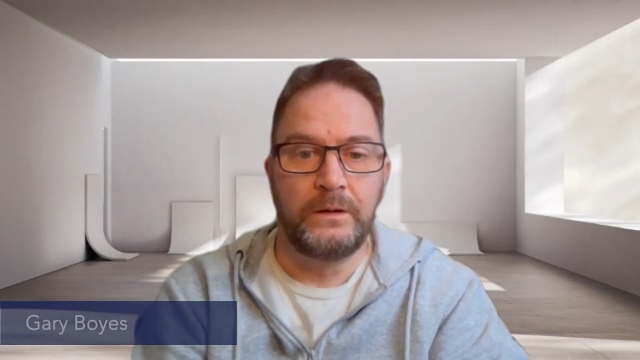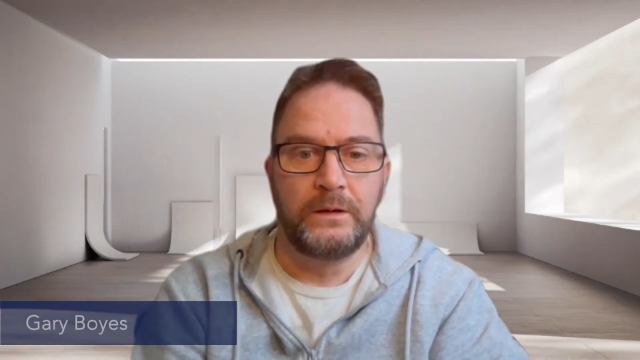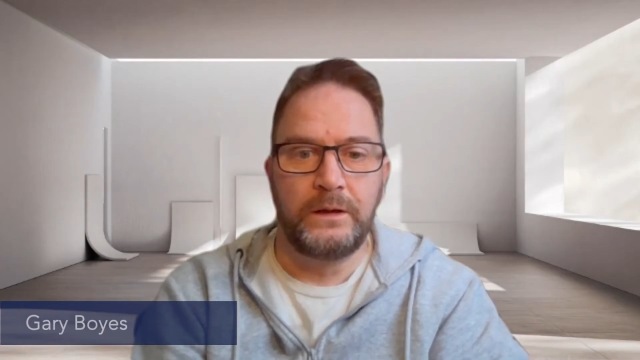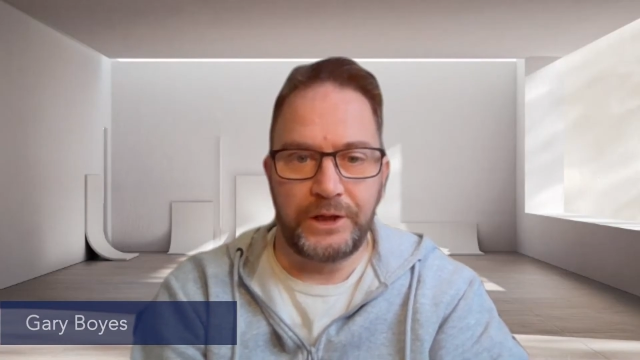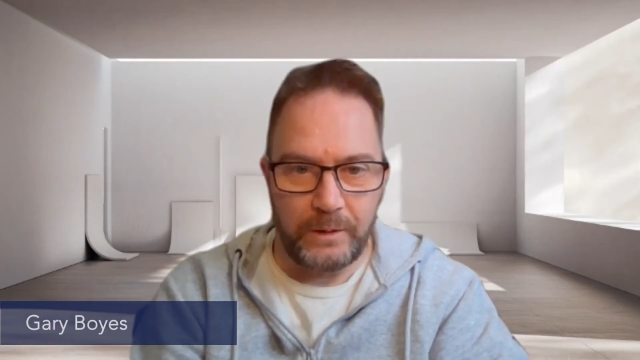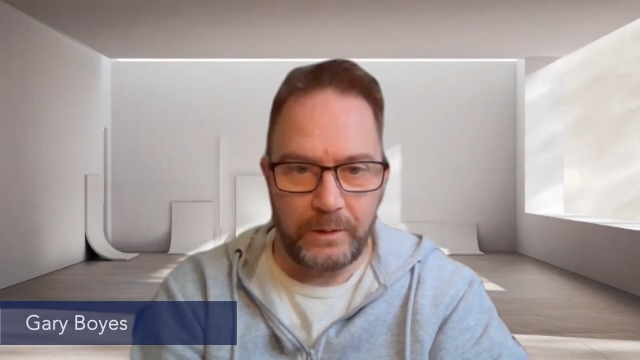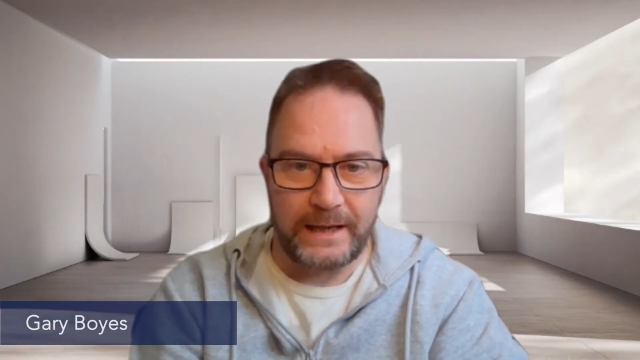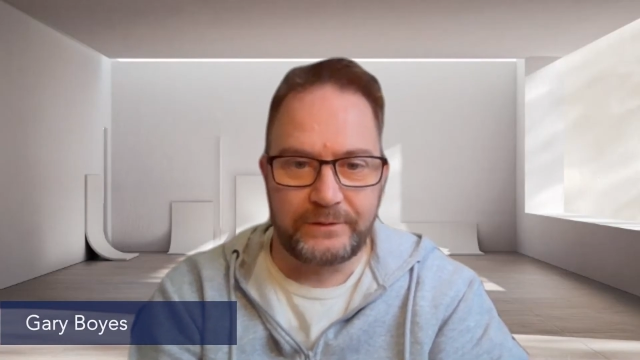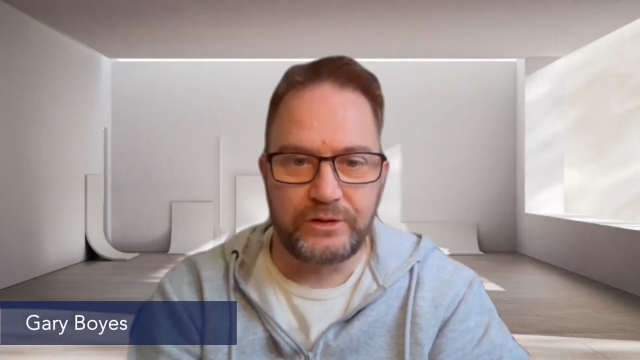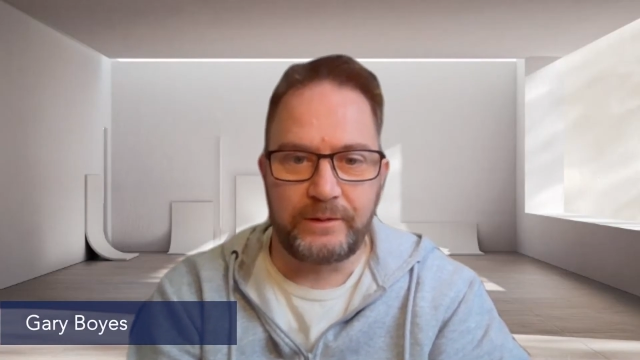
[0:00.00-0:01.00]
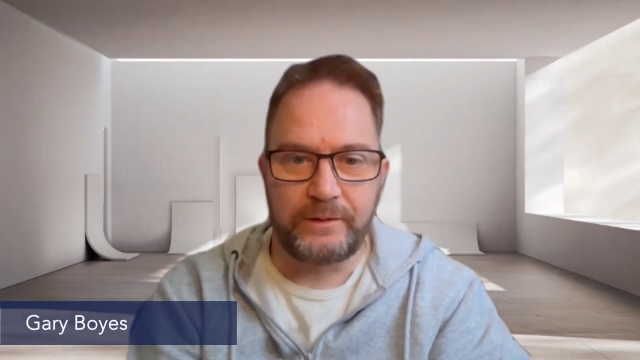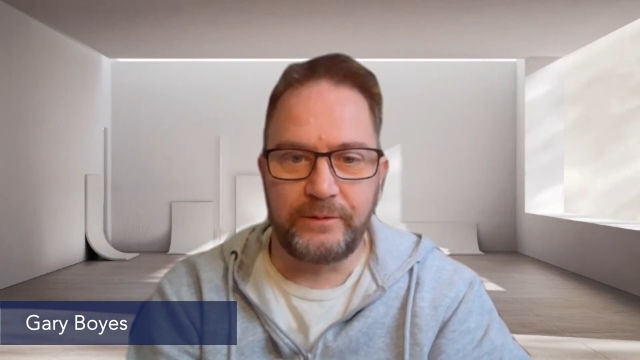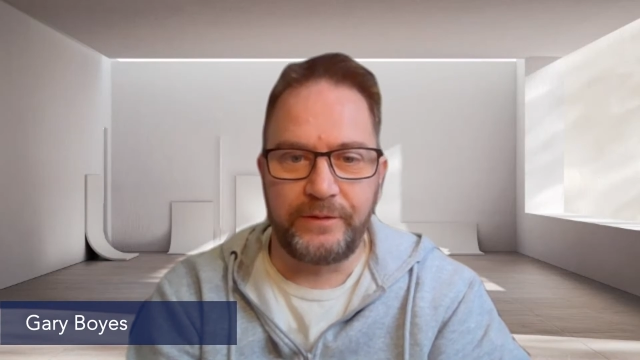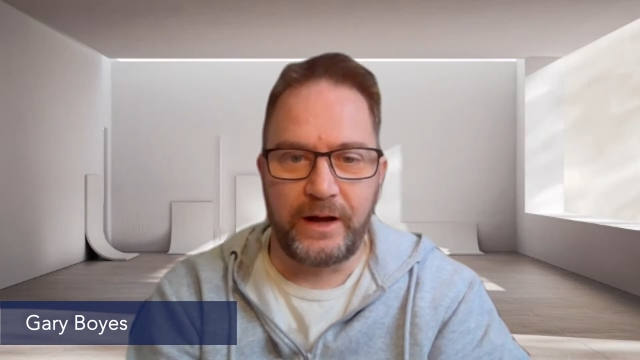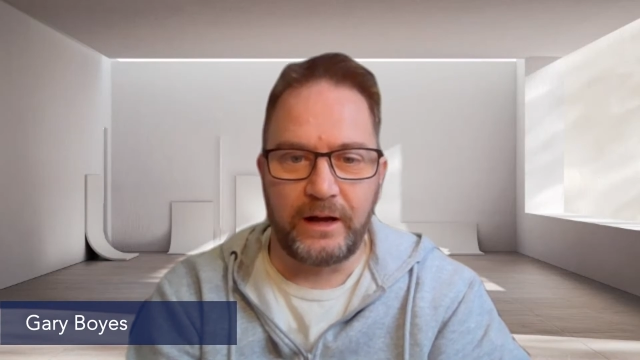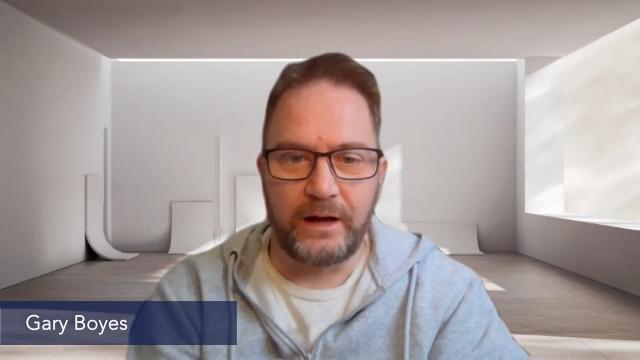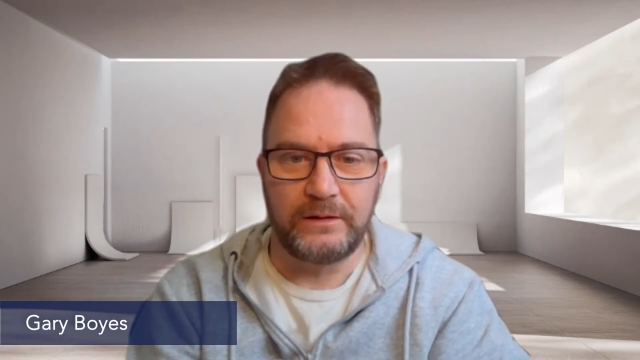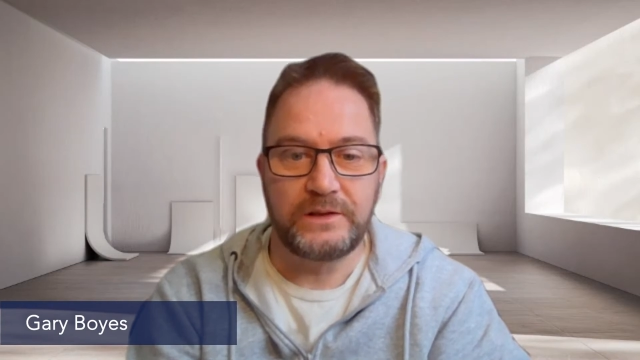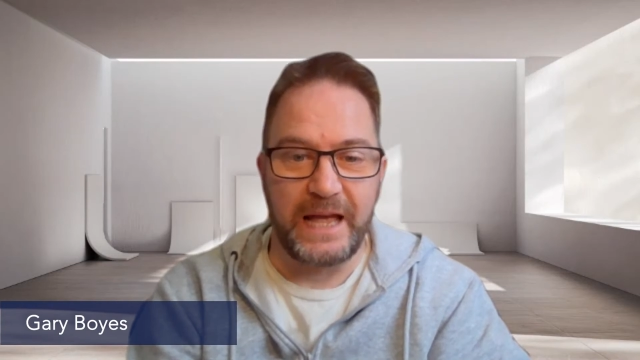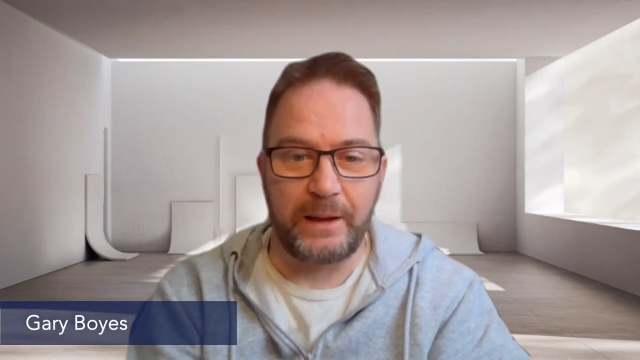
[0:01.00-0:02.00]
You don't have to travel far
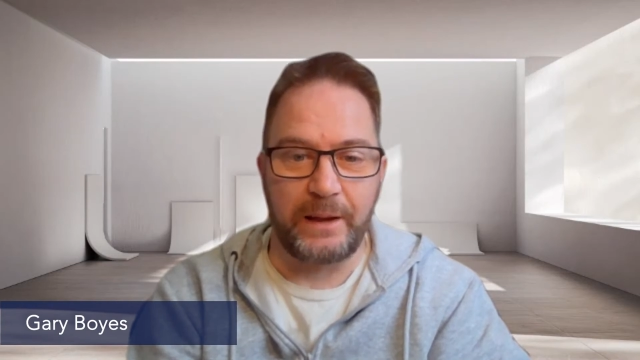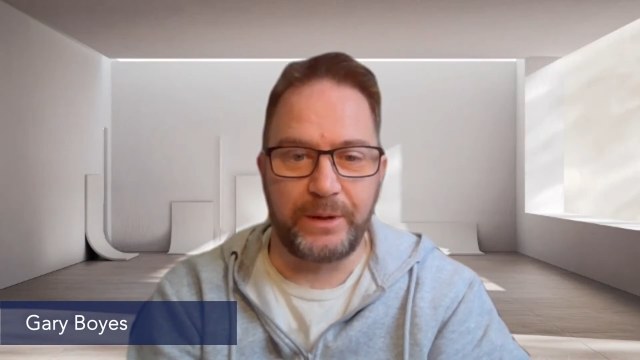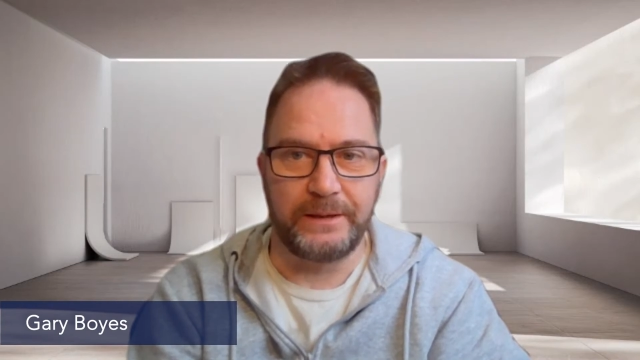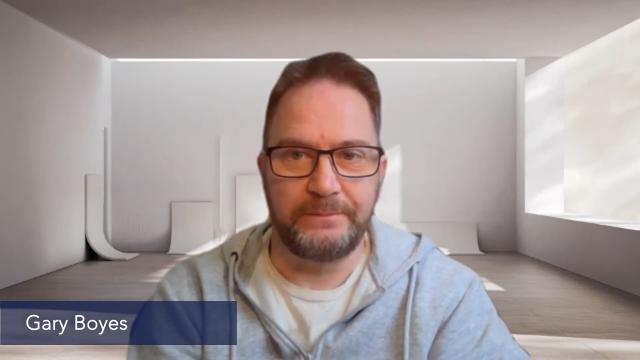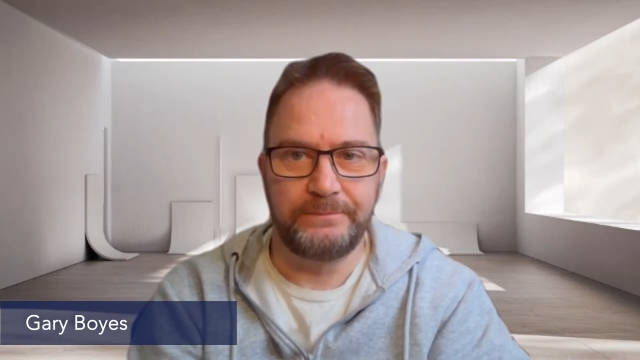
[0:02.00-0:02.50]
to be happy.